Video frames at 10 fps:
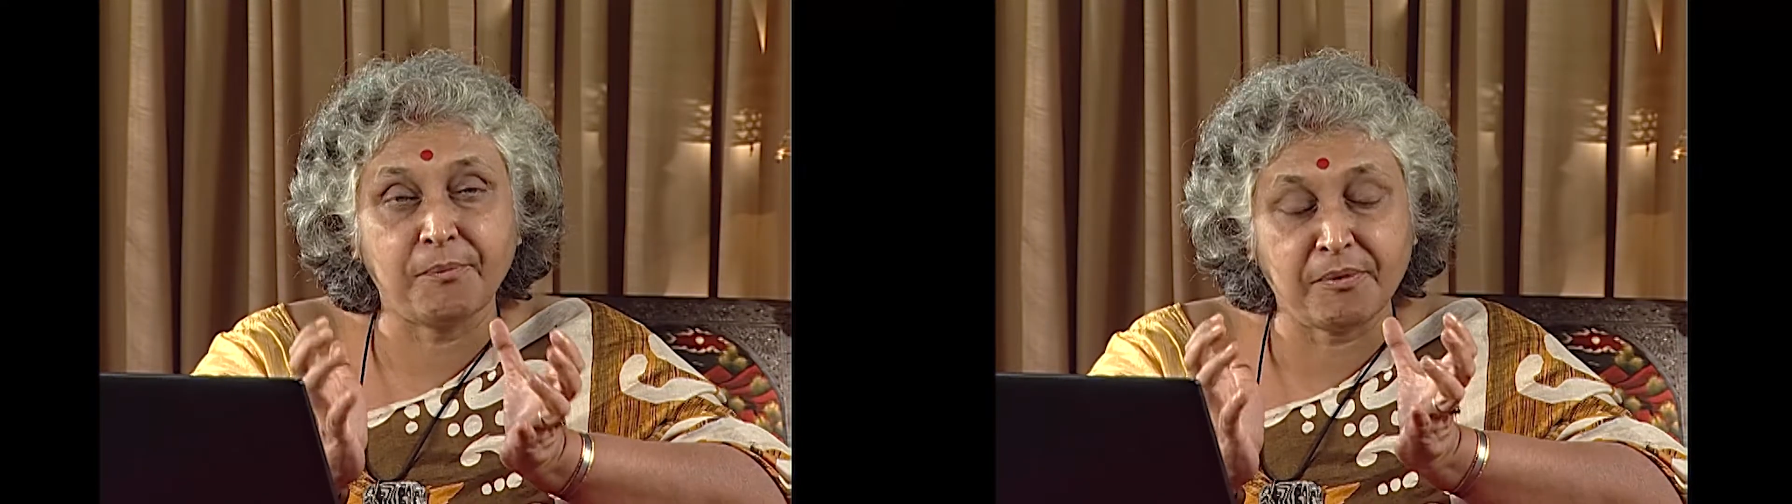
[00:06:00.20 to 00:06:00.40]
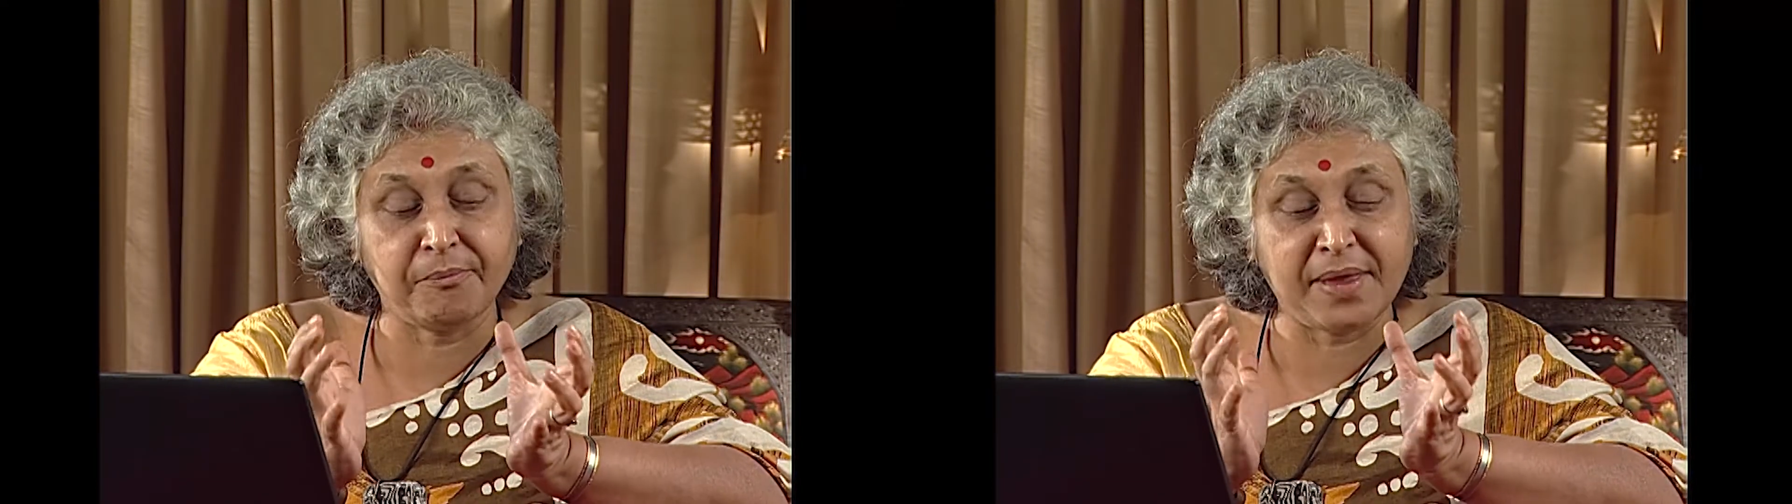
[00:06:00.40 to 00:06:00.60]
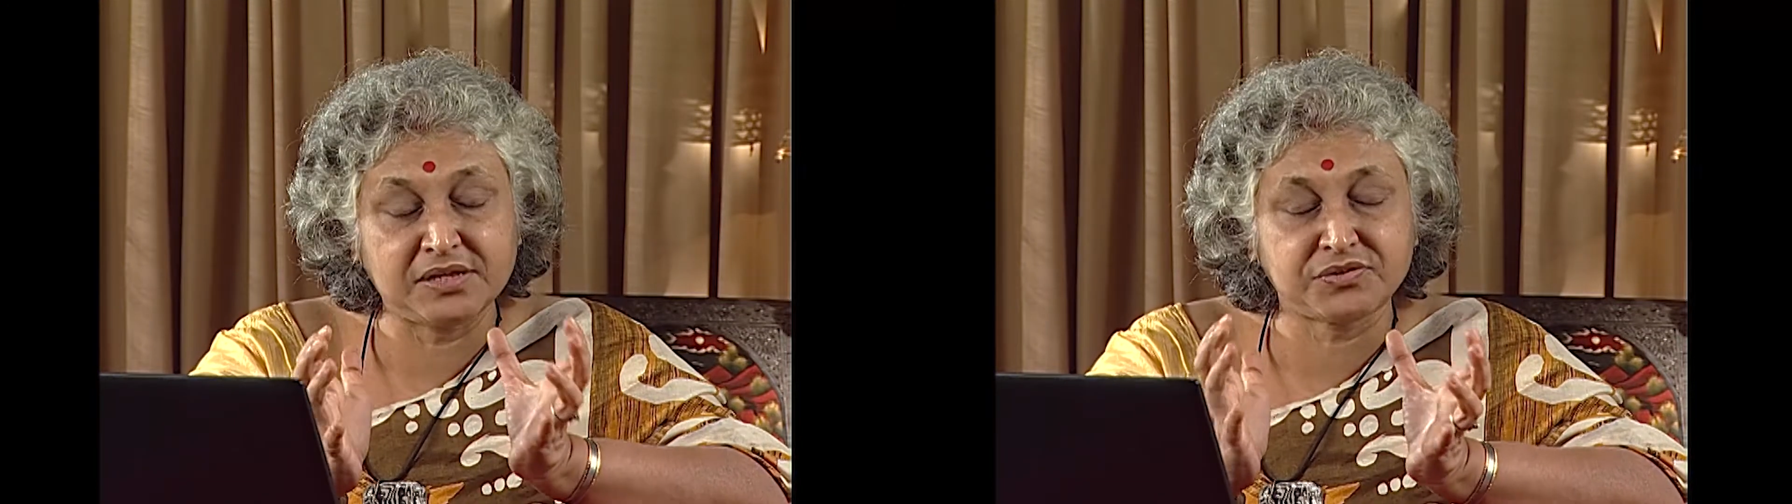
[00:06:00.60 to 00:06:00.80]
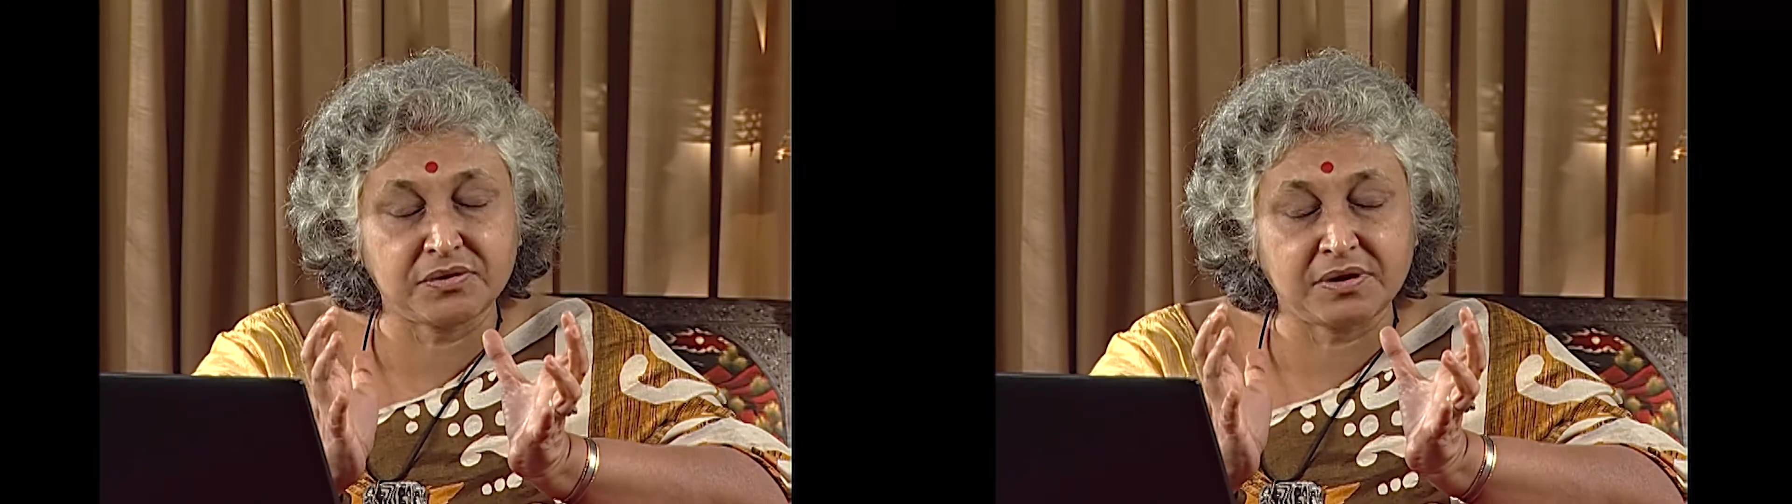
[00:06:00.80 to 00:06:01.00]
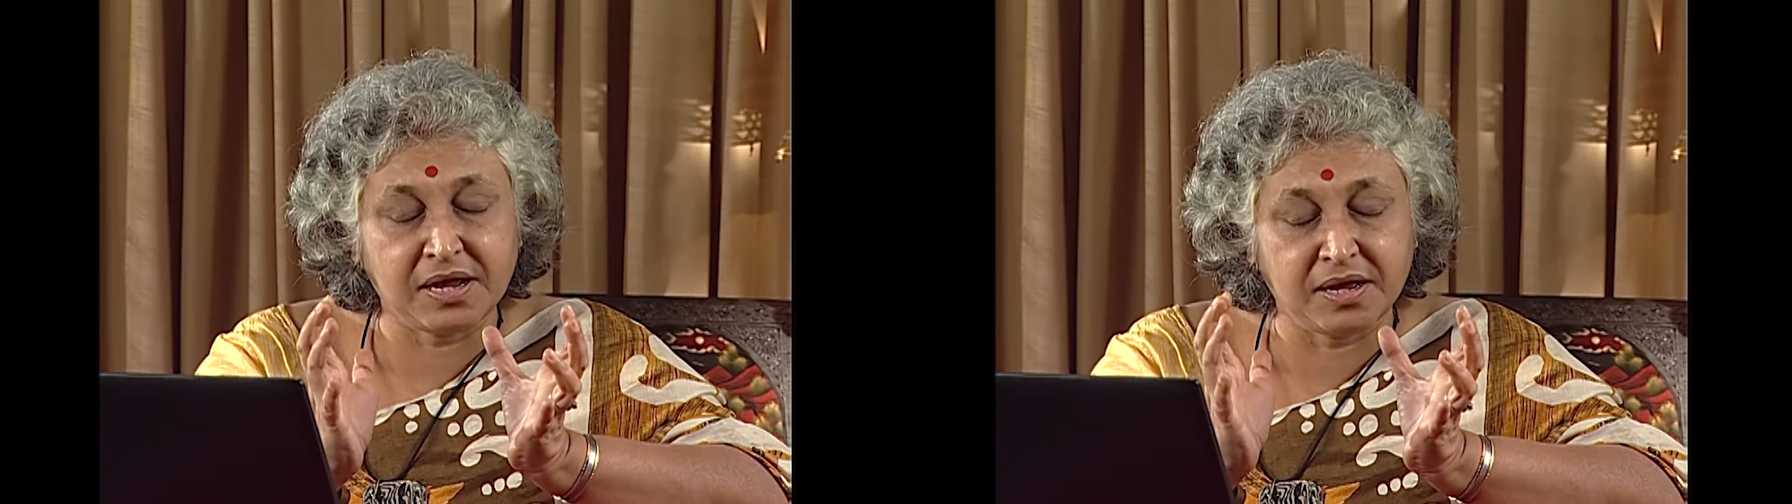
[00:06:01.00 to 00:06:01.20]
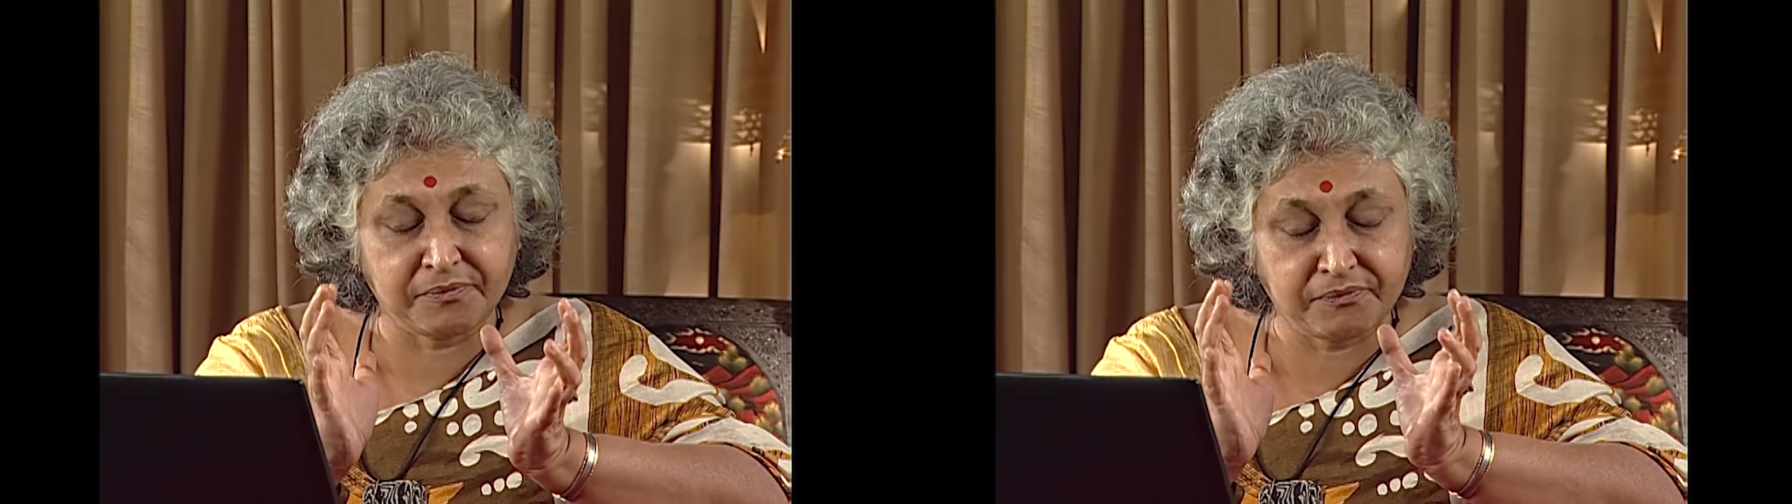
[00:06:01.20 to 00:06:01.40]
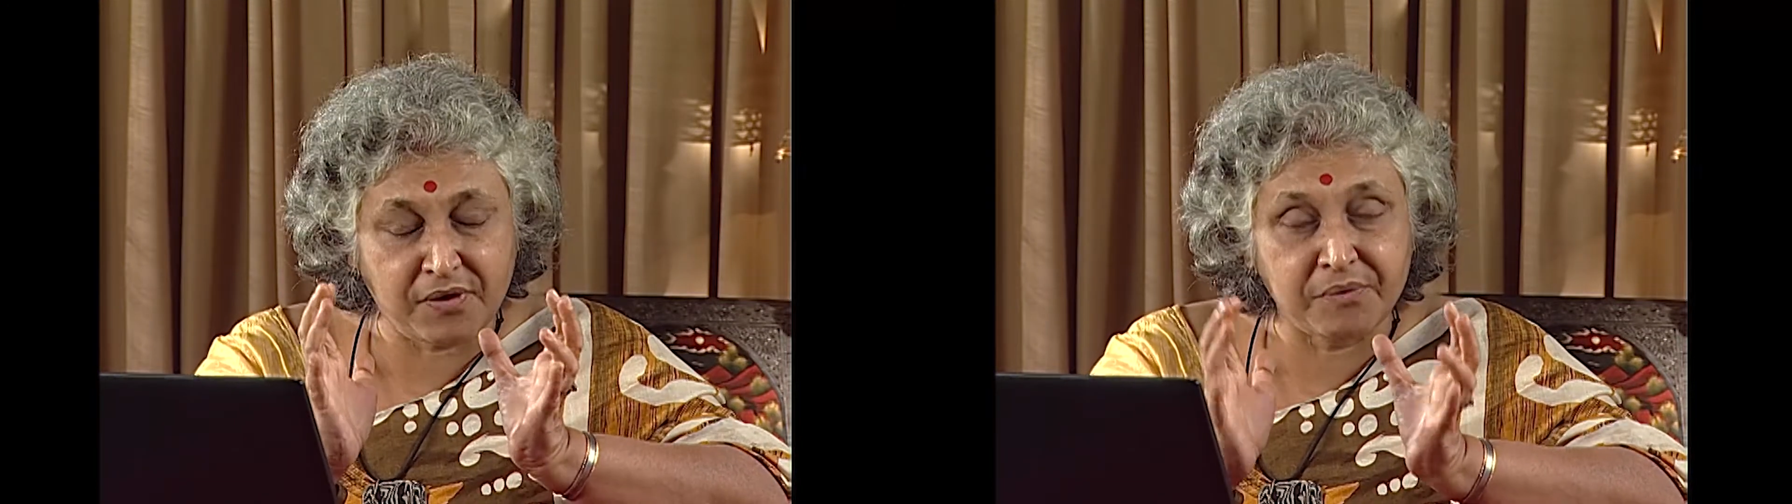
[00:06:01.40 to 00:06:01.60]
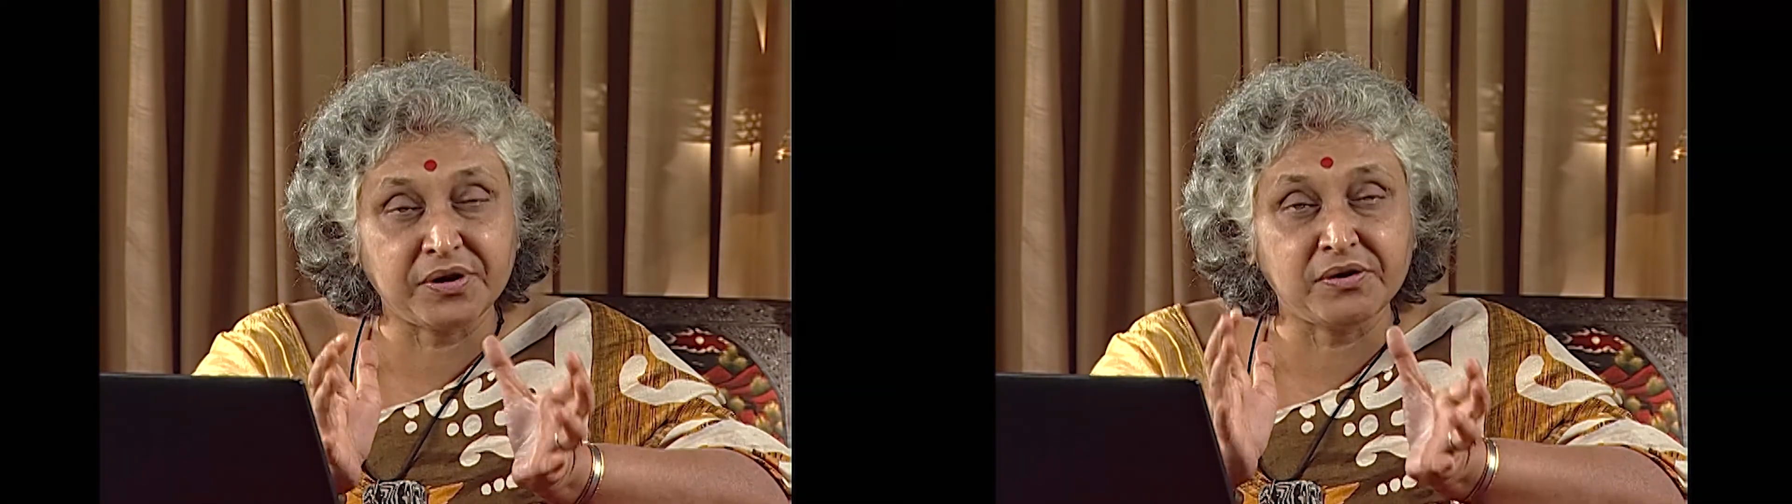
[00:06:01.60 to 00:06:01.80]
based on,
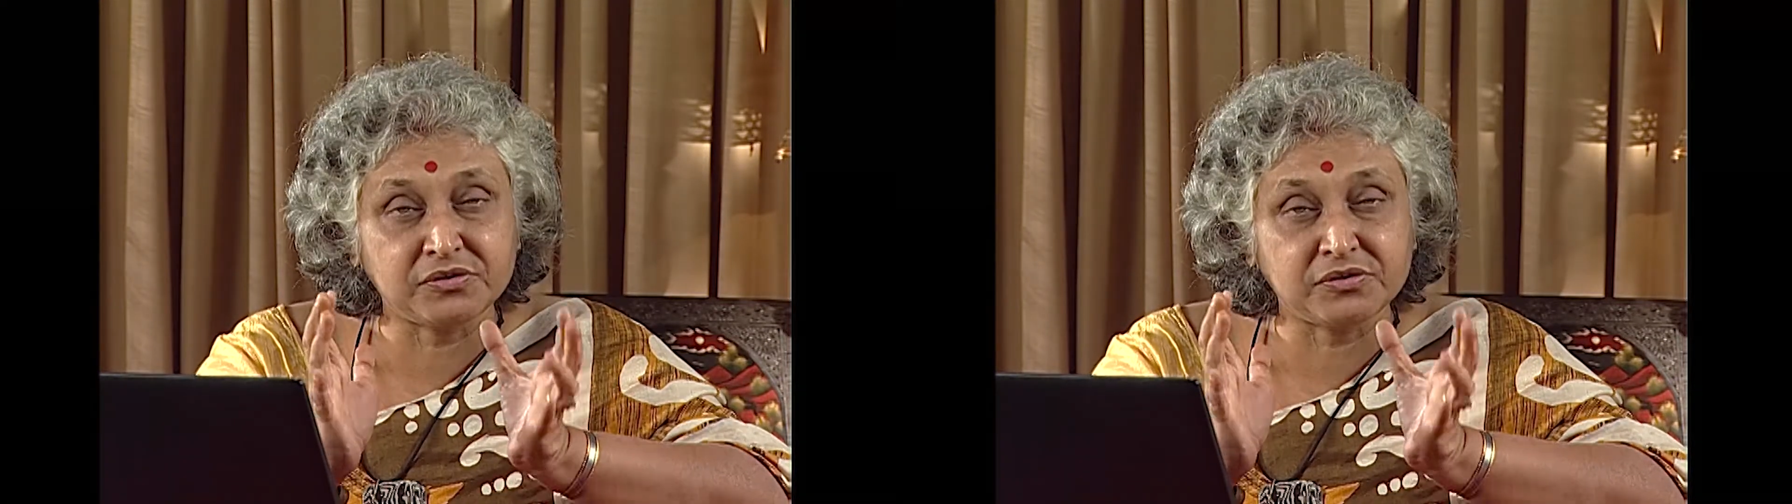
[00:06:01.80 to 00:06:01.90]
founded on